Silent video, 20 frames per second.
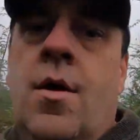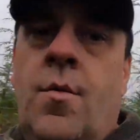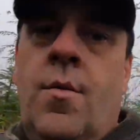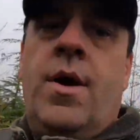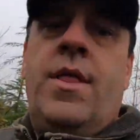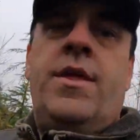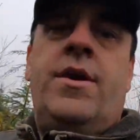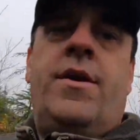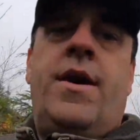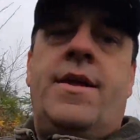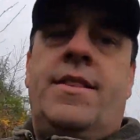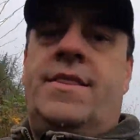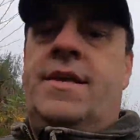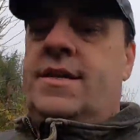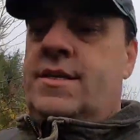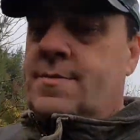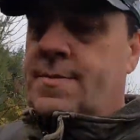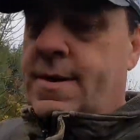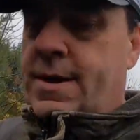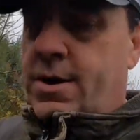One of the great
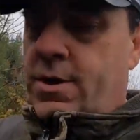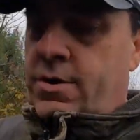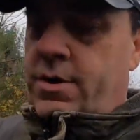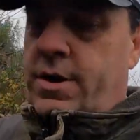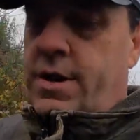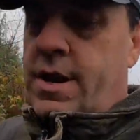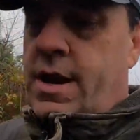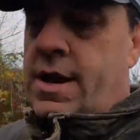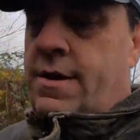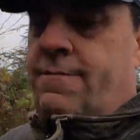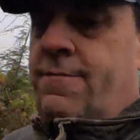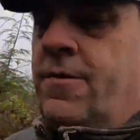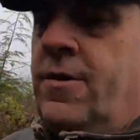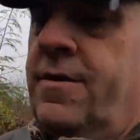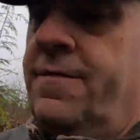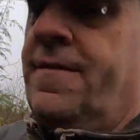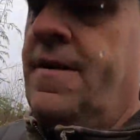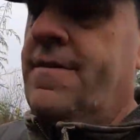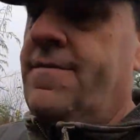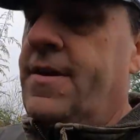things about owning
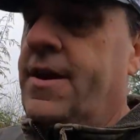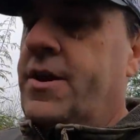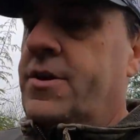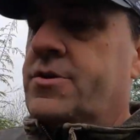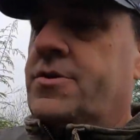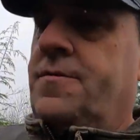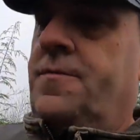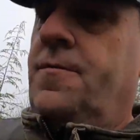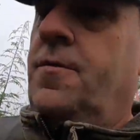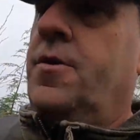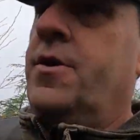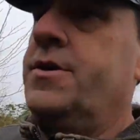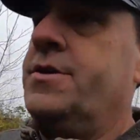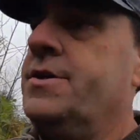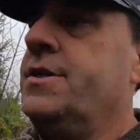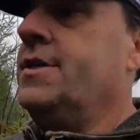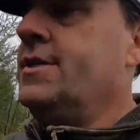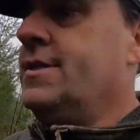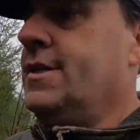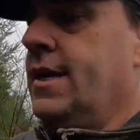45 acres of
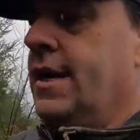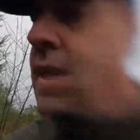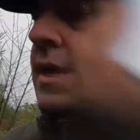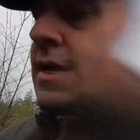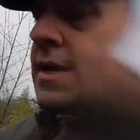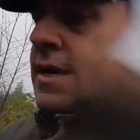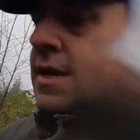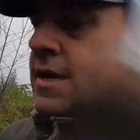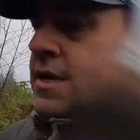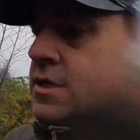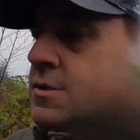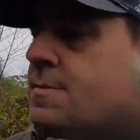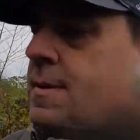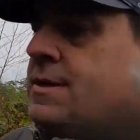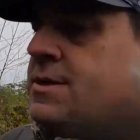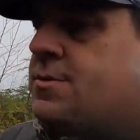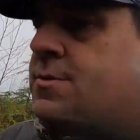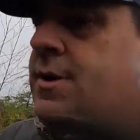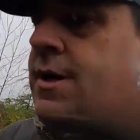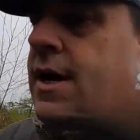forest is,
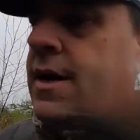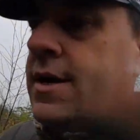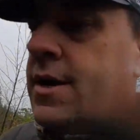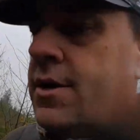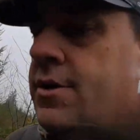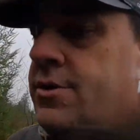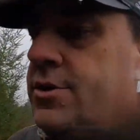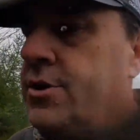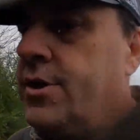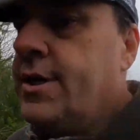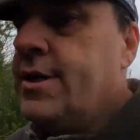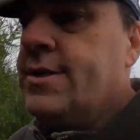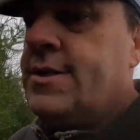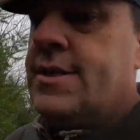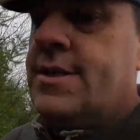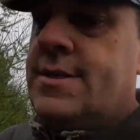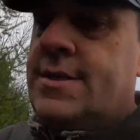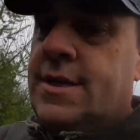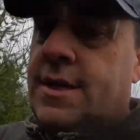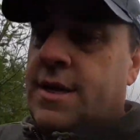especially when you got young trees,
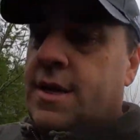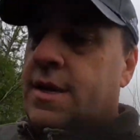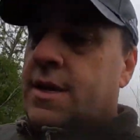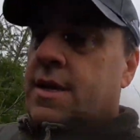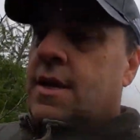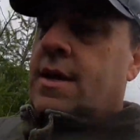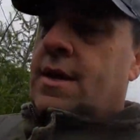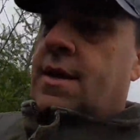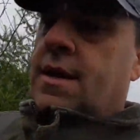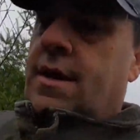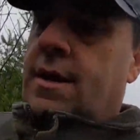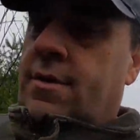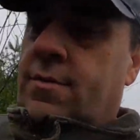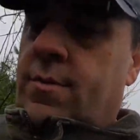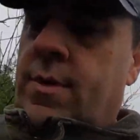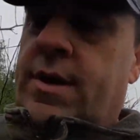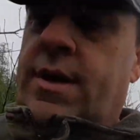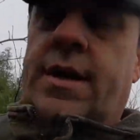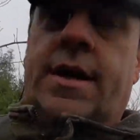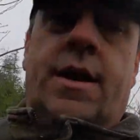is
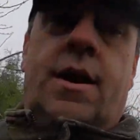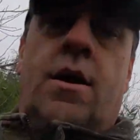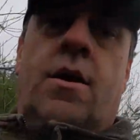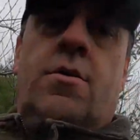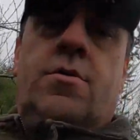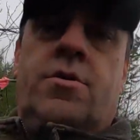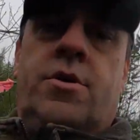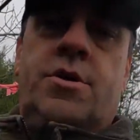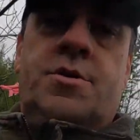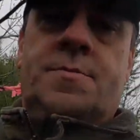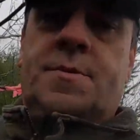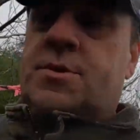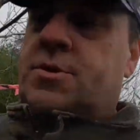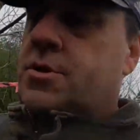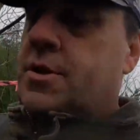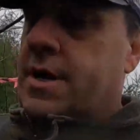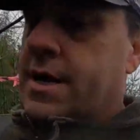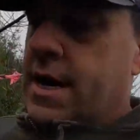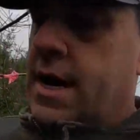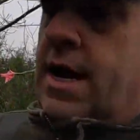we can get our own Christmas
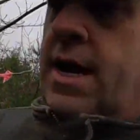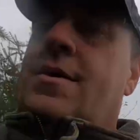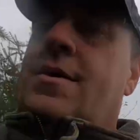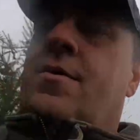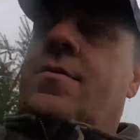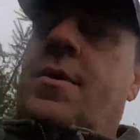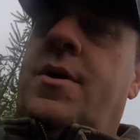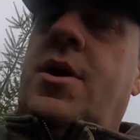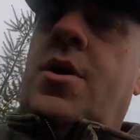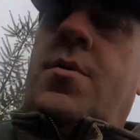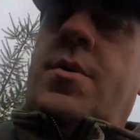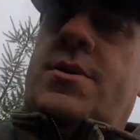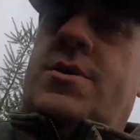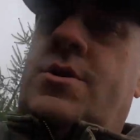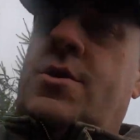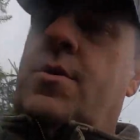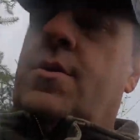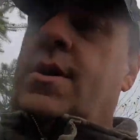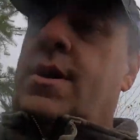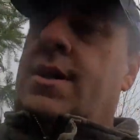tree. We always
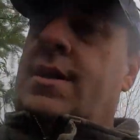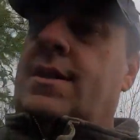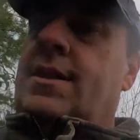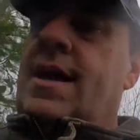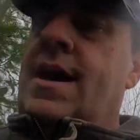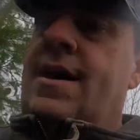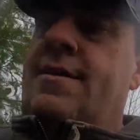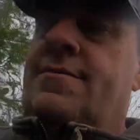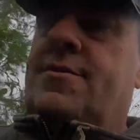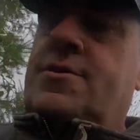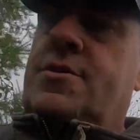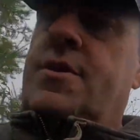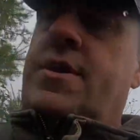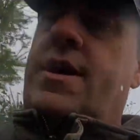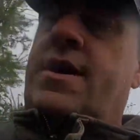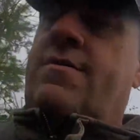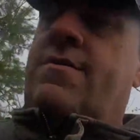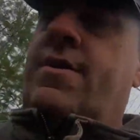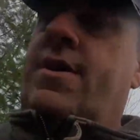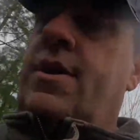do a live tree
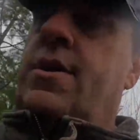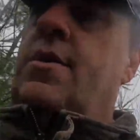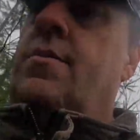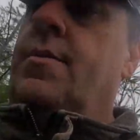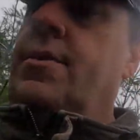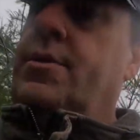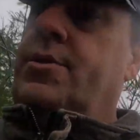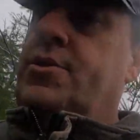every year, a real